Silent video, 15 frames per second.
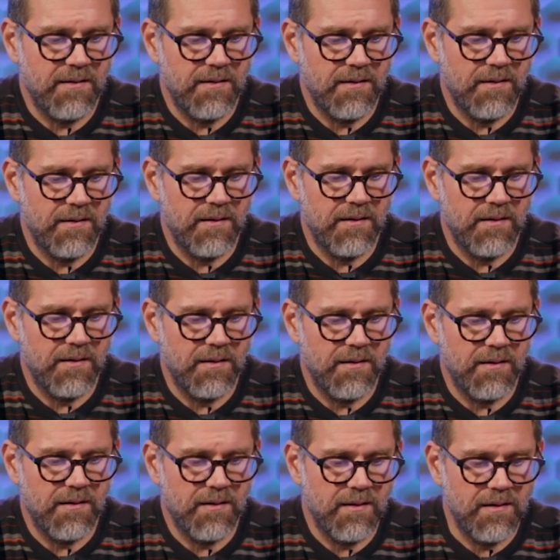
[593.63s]

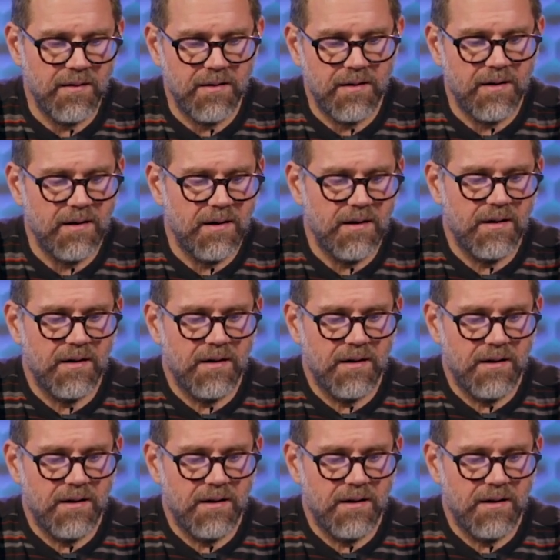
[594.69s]
Nobody speaks.